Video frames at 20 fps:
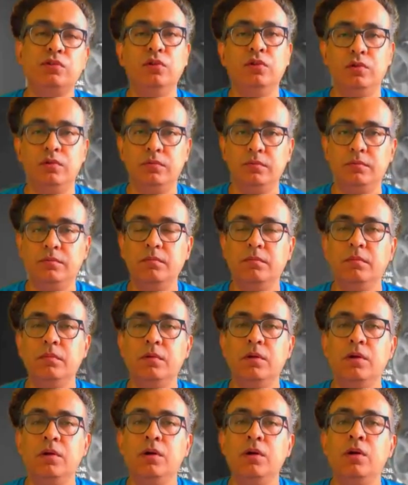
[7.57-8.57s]
law?
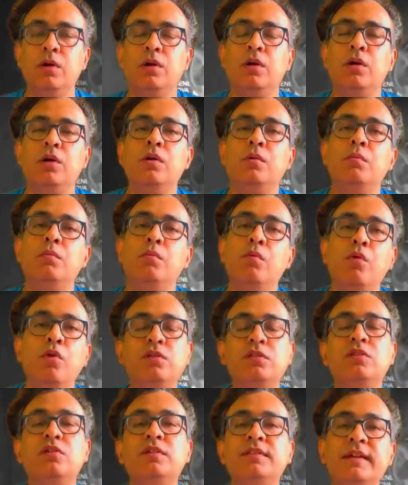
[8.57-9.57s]

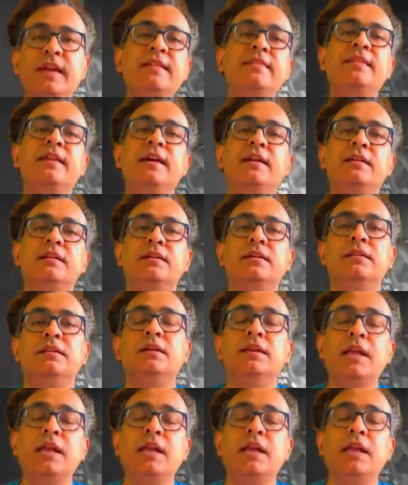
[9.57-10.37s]
Moore's law says that the